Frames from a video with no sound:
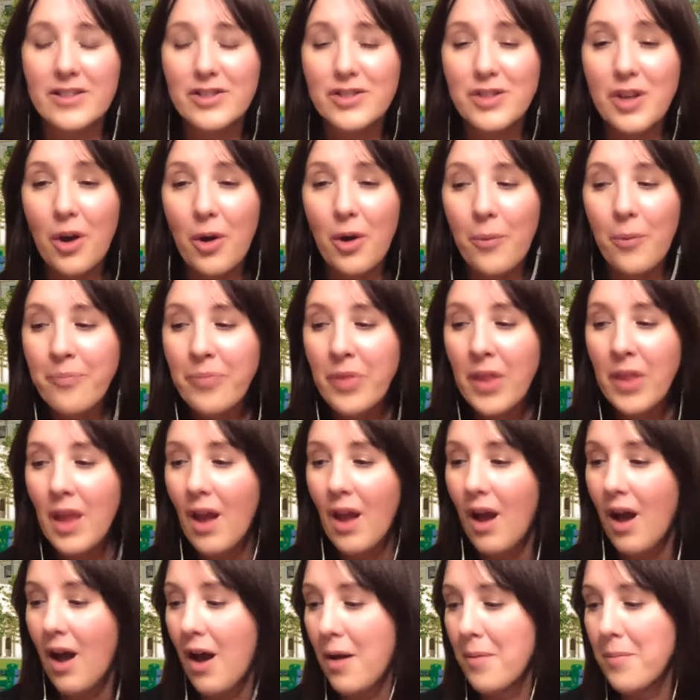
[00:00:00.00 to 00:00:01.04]
So
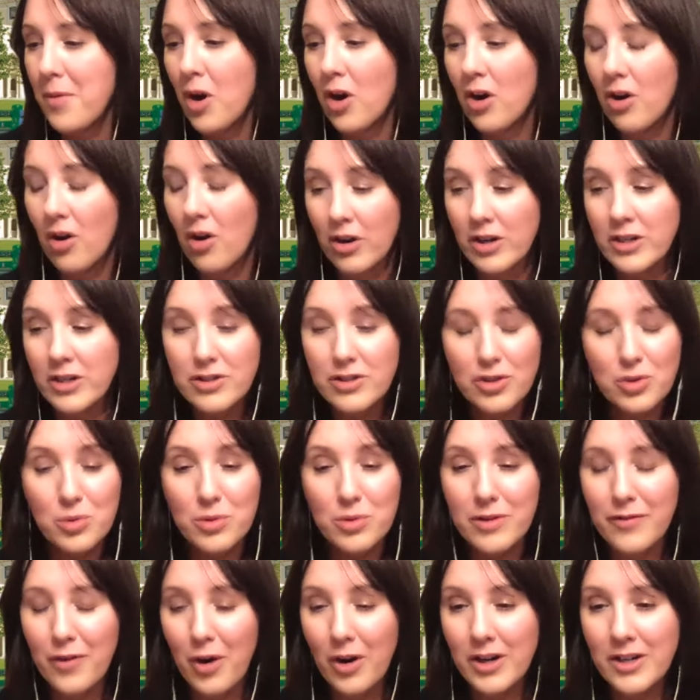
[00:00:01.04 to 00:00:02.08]
um, our Art School
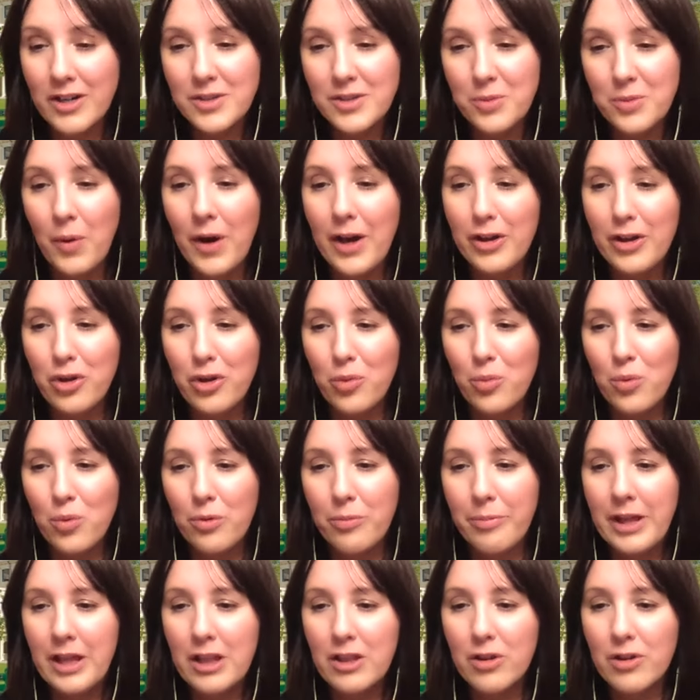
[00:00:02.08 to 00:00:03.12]
of Art, while you will
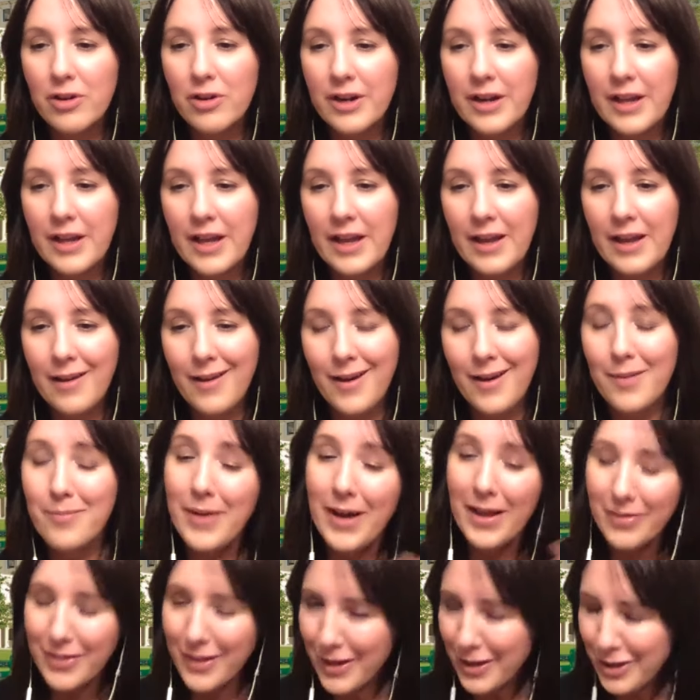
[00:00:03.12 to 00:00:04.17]
be learning
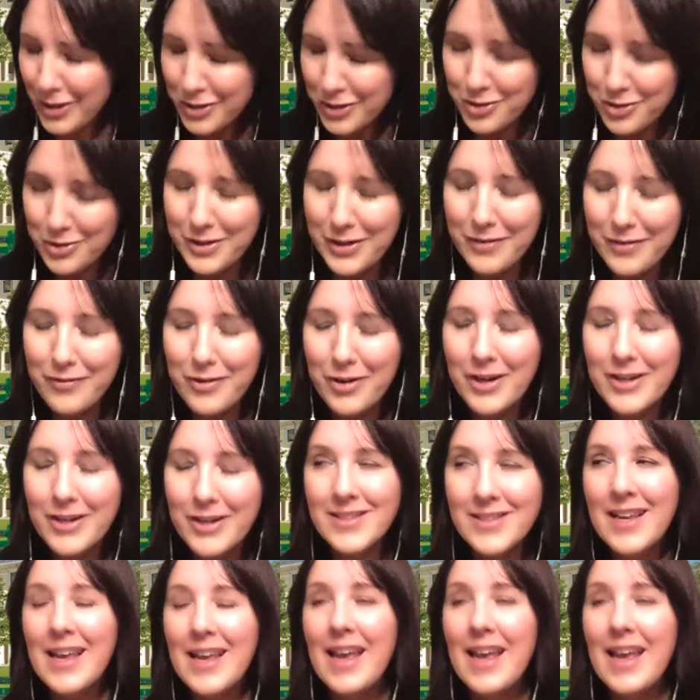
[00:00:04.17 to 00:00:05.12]
about the history of art,